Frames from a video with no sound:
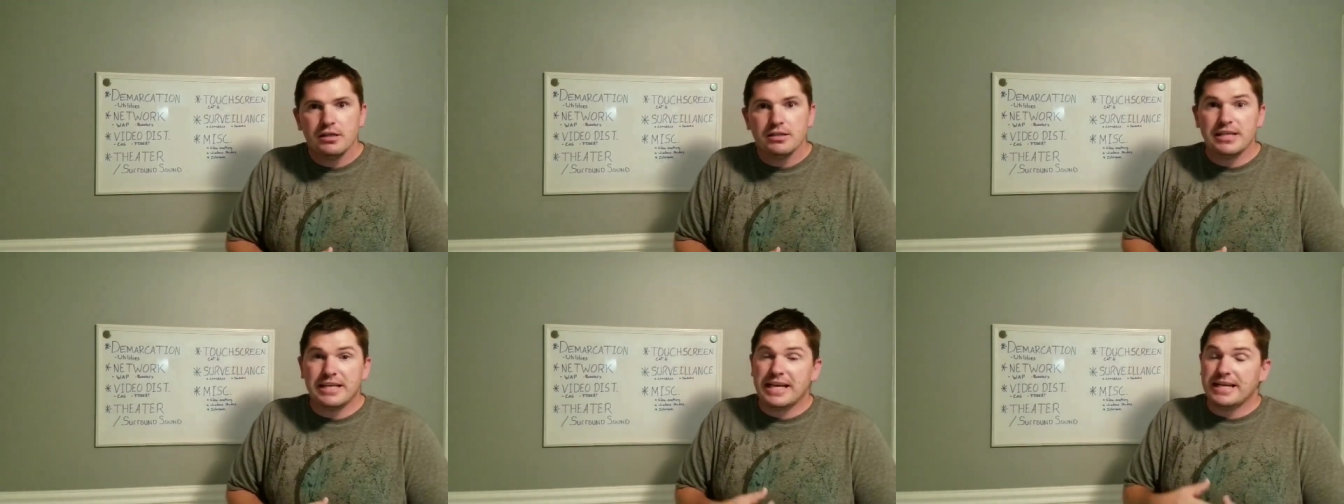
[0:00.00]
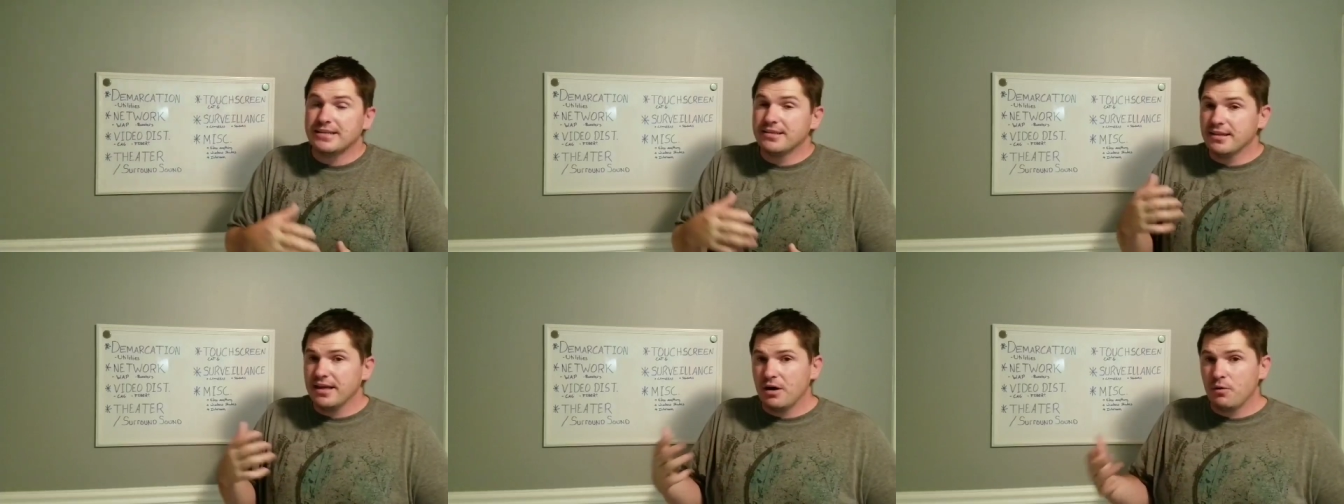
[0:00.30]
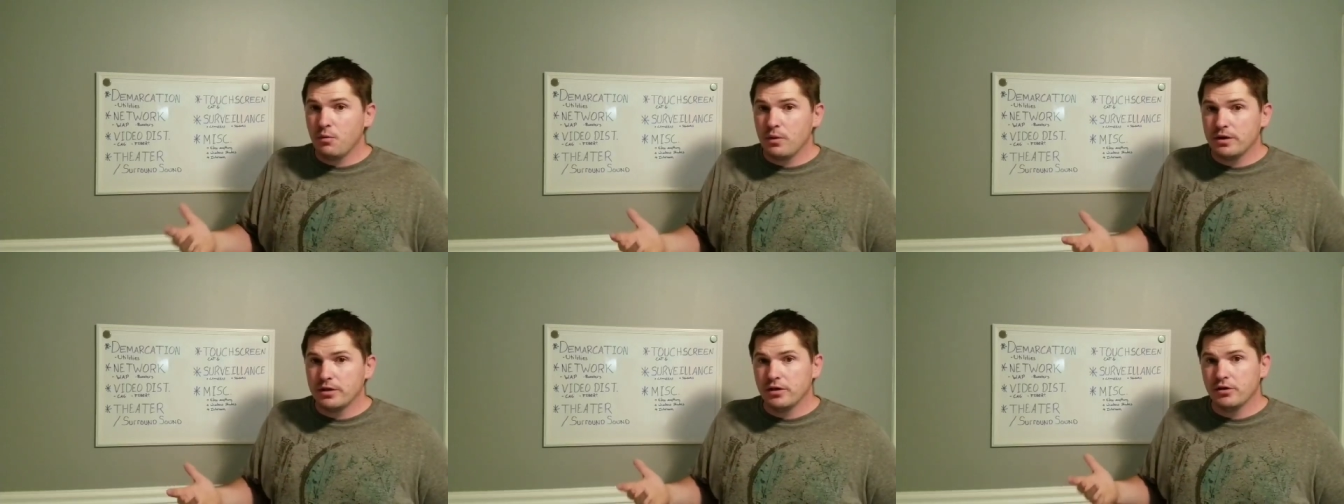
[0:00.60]
to get to
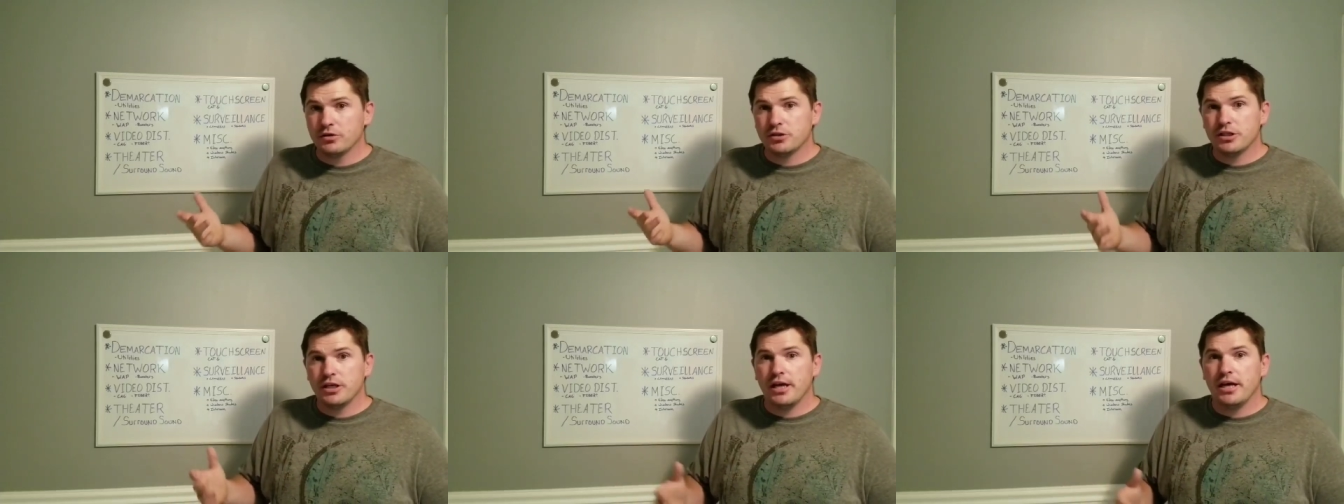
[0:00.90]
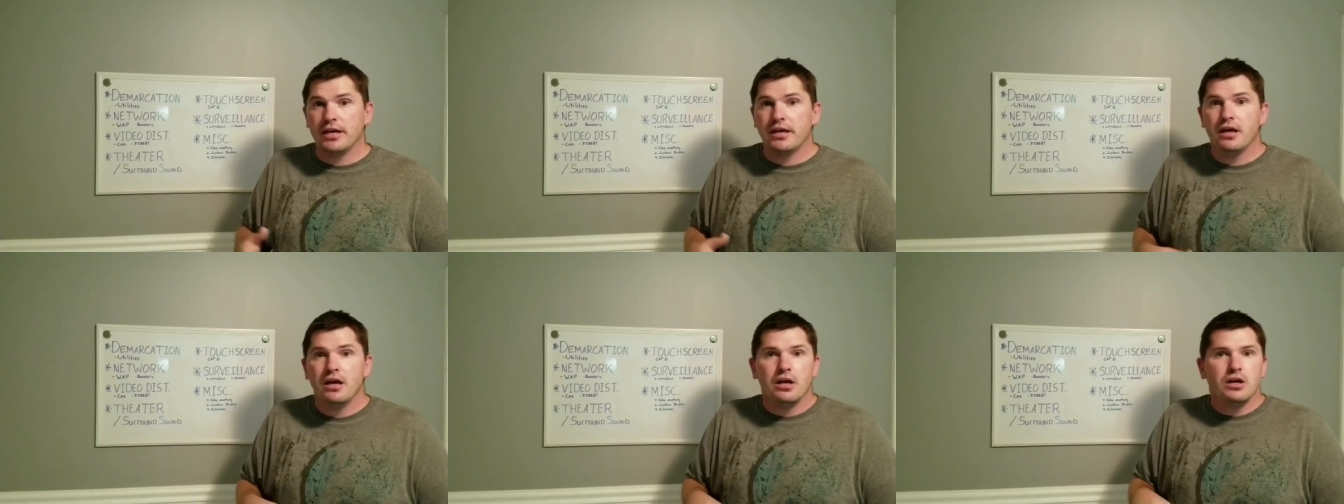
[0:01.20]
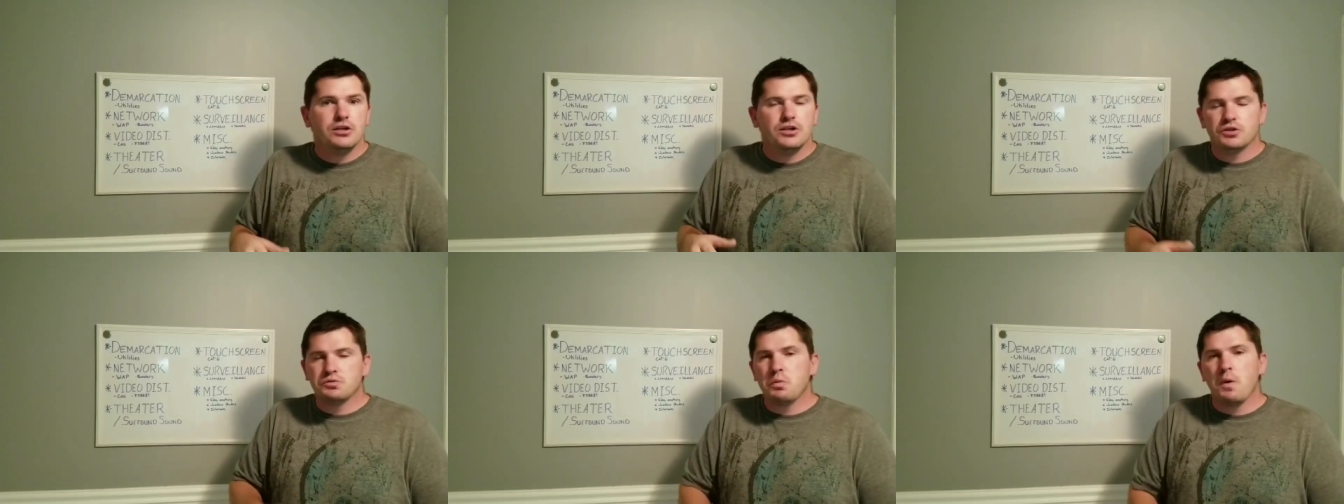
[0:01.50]
that window shade.
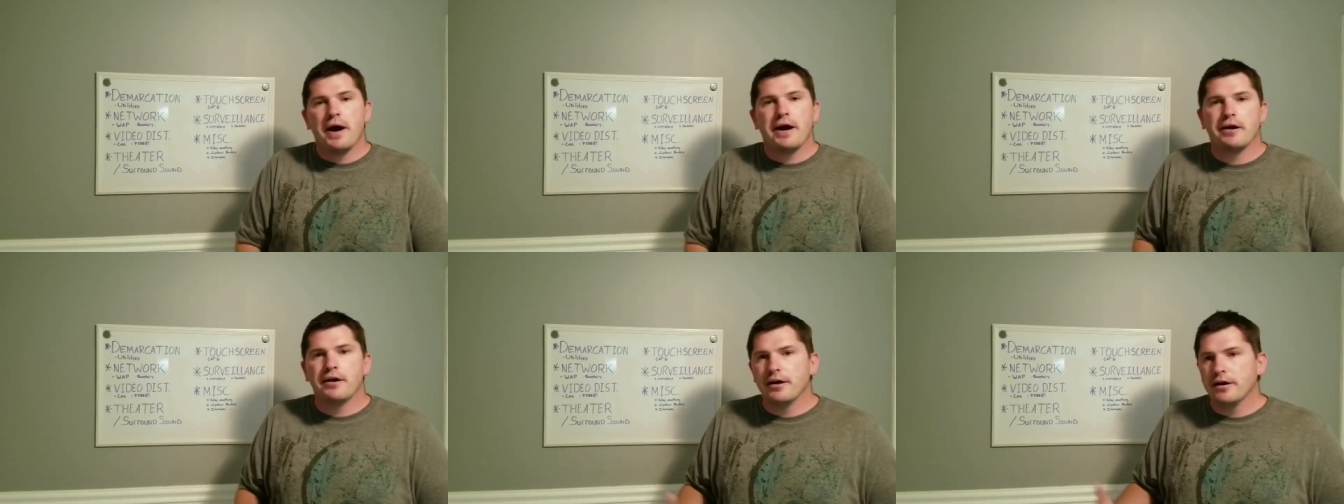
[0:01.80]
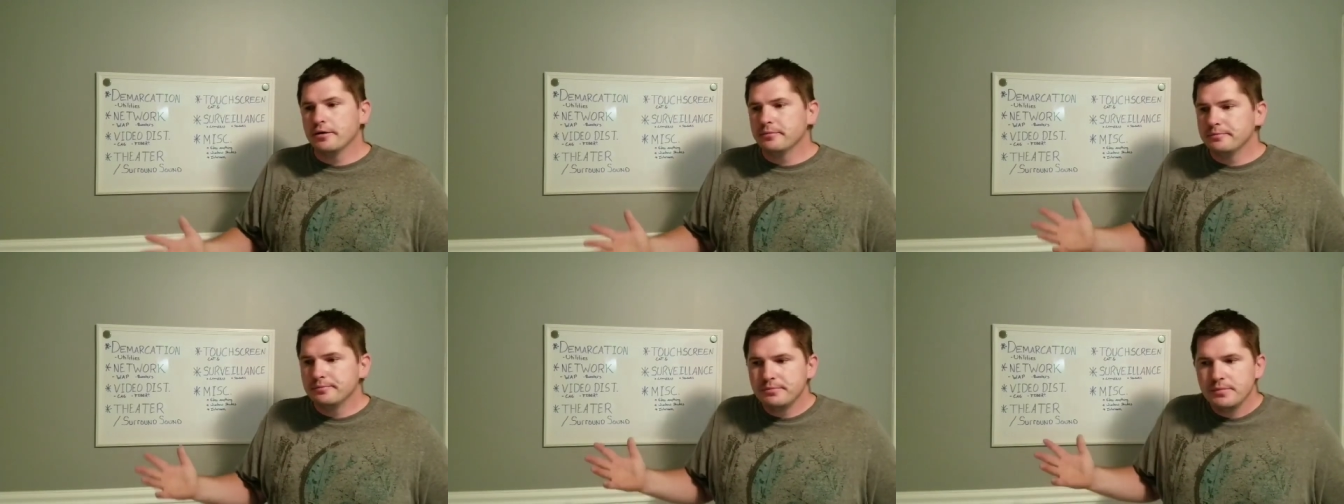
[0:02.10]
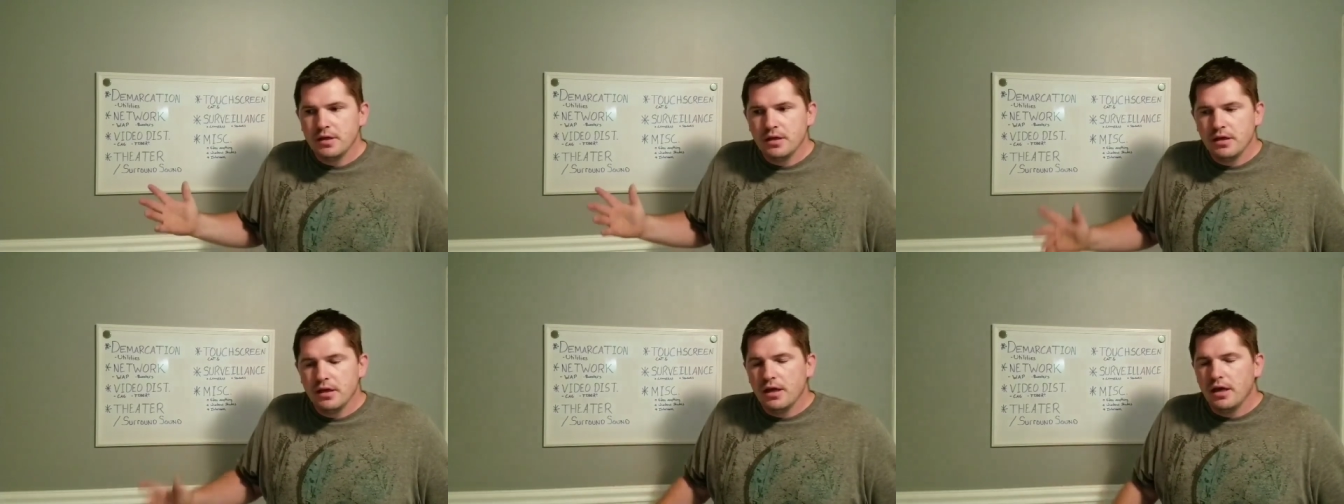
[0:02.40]
Just wire it up